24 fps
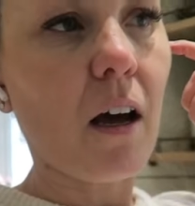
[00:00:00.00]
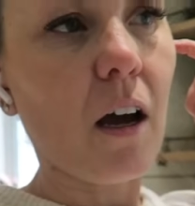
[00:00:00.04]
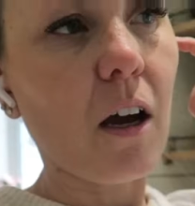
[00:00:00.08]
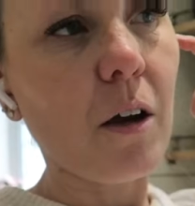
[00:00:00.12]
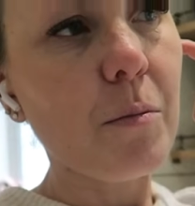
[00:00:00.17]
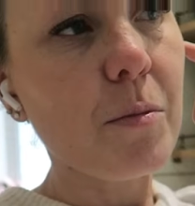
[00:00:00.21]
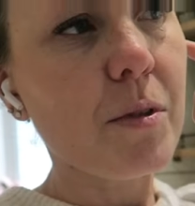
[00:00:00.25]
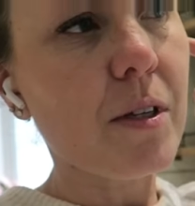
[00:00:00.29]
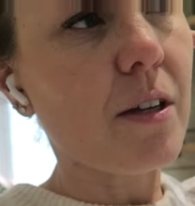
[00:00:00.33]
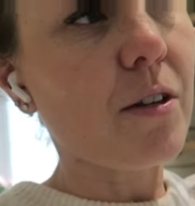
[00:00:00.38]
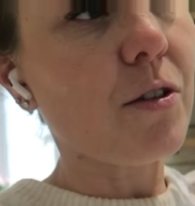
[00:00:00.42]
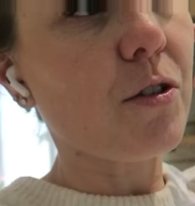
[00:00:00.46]

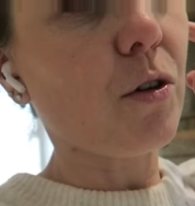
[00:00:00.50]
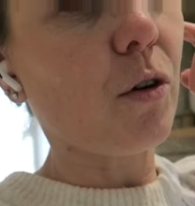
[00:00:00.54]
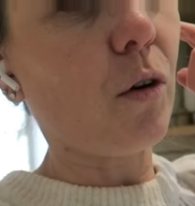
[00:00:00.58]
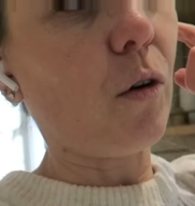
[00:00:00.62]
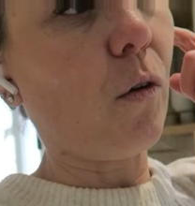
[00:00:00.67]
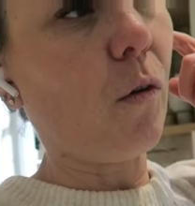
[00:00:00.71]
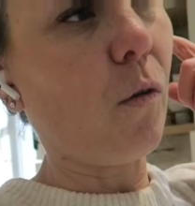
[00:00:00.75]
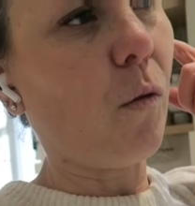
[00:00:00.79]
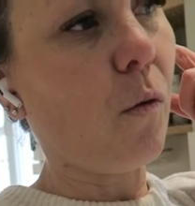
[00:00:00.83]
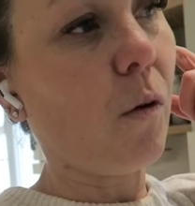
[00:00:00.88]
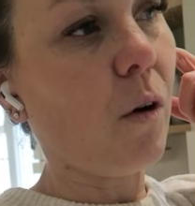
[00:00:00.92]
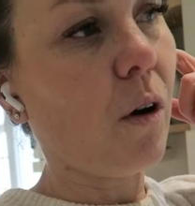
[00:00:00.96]
Homesense
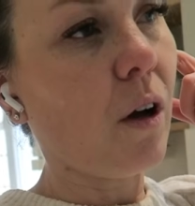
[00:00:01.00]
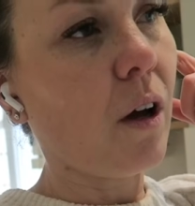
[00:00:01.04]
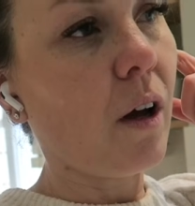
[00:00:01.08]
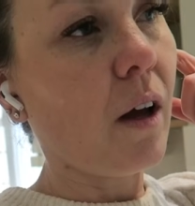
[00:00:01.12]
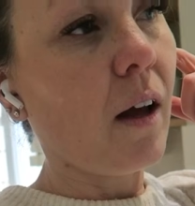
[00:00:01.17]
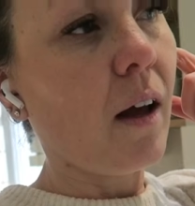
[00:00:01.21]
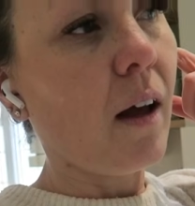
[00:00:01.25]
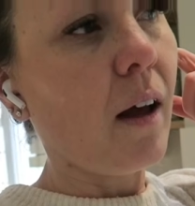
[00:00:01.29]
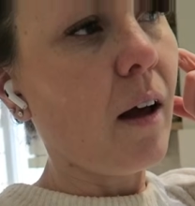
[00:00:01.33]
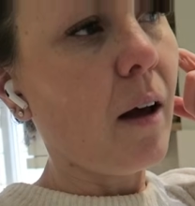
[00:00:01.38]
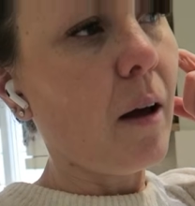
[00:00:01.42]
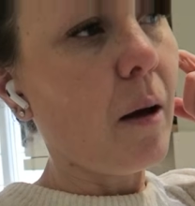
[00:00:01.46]
haul,
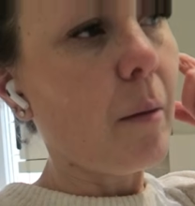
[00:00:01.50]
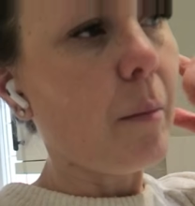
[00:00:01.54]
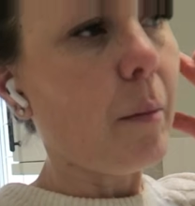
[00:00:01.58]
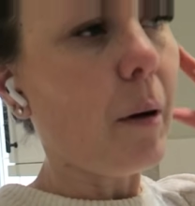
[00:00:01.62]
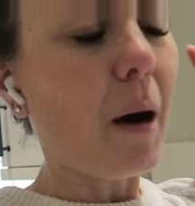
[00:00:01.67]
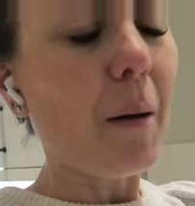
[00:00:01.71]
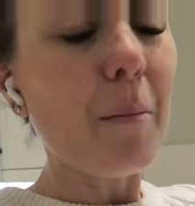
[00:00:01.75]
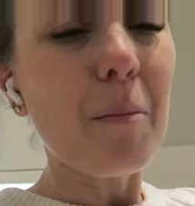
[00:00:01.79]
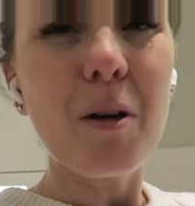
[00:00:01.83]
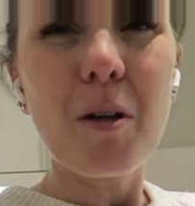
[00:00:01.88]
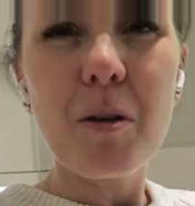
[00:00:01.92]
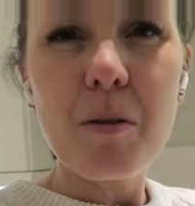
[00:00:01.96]
but
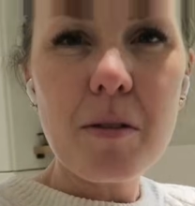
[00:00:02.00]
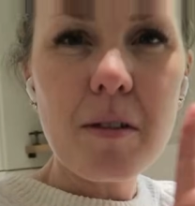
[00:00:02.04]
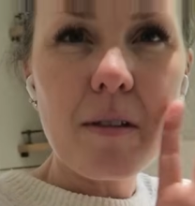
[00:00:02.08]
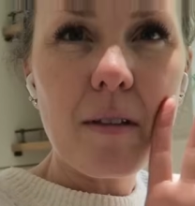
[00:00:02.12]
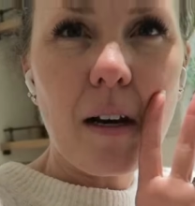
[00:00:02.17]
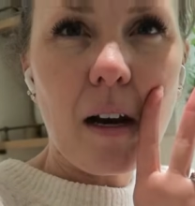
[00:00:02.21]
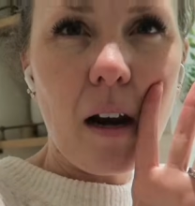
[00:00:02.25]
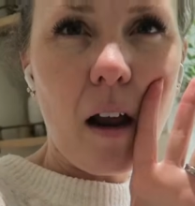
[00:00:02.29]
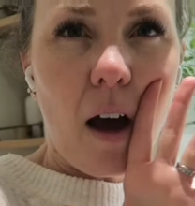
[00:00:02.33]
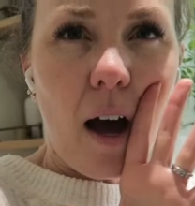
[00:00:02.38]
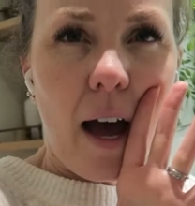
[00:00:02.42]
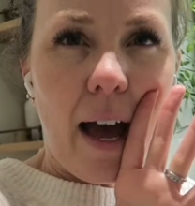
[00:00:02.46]
I'm losing the
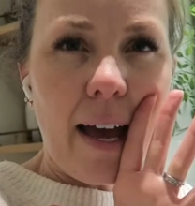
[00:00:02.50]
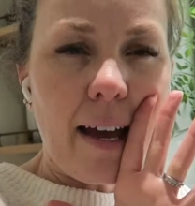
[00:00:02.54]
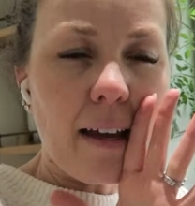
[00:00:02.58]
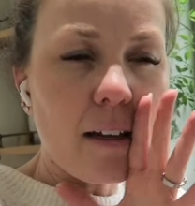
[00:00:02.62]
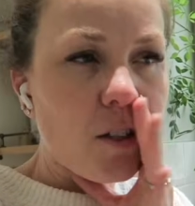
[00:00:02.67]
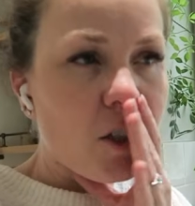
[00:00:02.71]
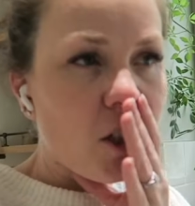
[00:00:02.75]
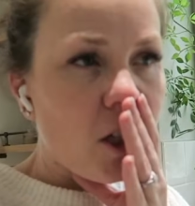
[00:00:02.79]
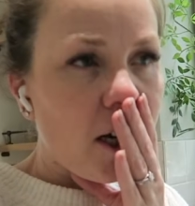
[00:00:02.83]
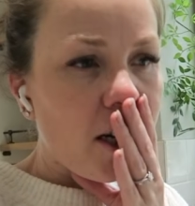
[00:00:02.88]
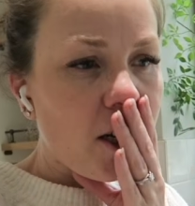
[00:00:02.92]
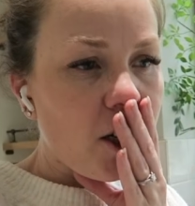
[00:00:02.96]
light.
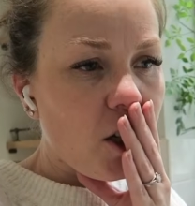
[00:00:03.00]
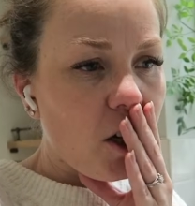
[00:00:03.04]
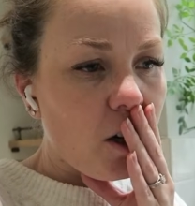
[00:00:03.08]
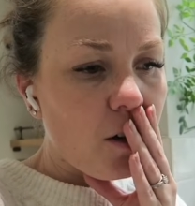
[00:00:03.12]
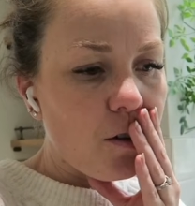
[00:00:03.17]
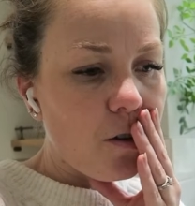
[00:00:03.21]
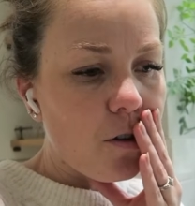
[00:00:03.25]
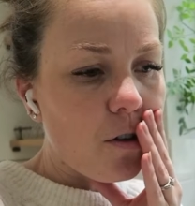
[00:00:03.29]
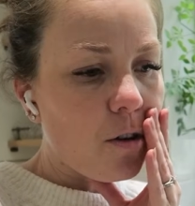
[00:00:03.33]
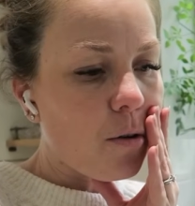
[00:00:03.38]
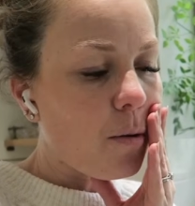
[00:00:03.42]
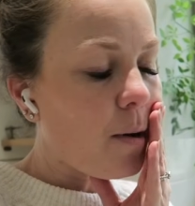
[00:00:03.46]
Should I show
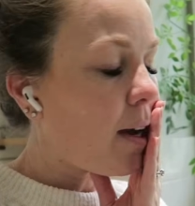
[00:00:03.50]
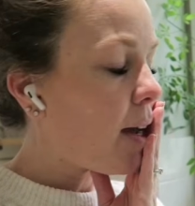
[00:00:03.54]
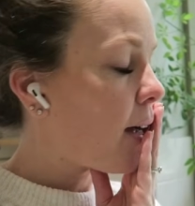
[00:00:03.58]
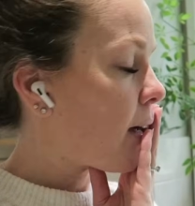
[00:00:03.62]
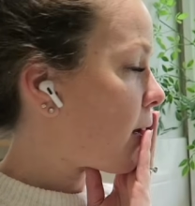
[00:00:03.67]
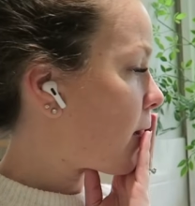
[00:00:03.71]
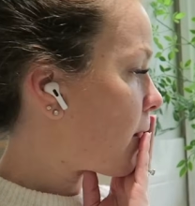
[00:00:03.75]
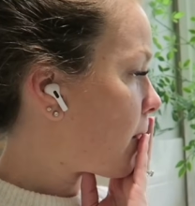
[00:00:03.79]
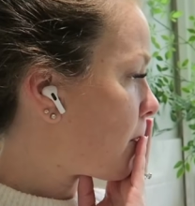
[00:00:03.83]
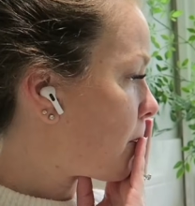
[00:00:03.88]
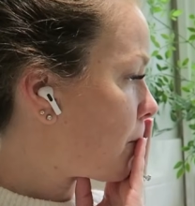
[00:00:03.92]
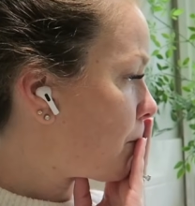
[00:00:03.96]
you
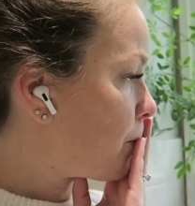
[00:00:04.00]
quick?